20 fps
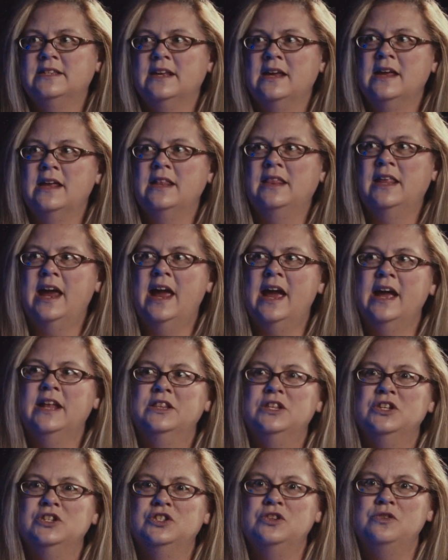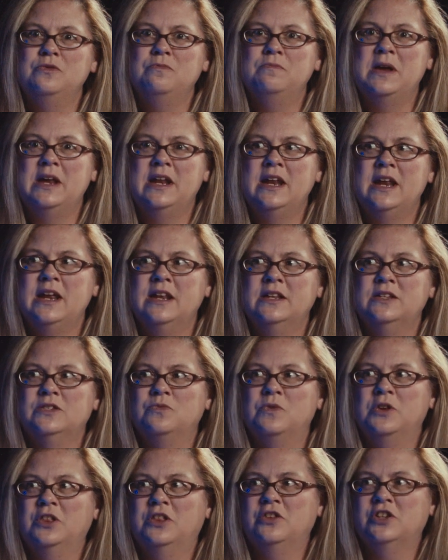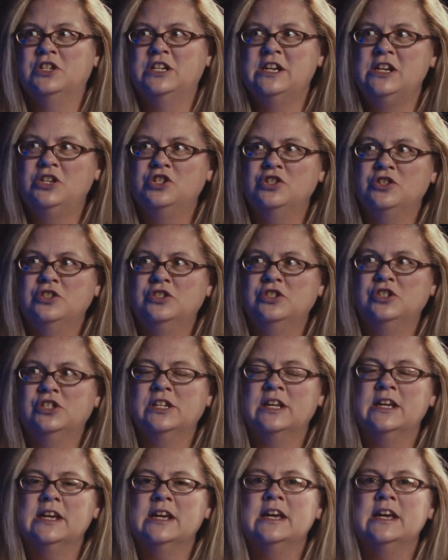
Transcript: and they had the Zoom meetings with their teachers,